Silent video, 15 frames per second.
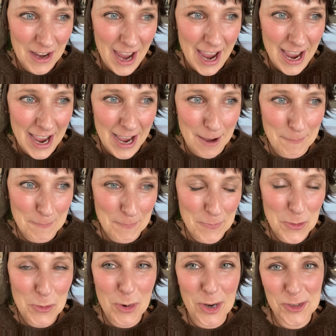
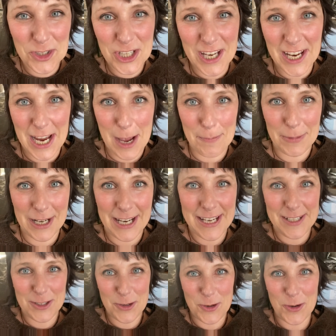while she
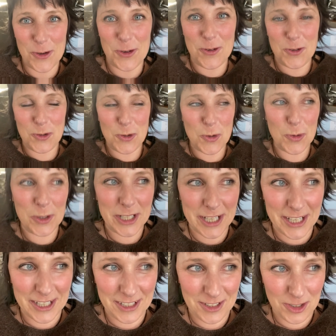accompanies her
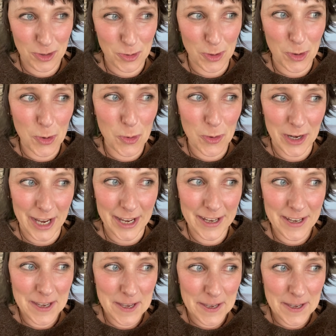daughter to a corner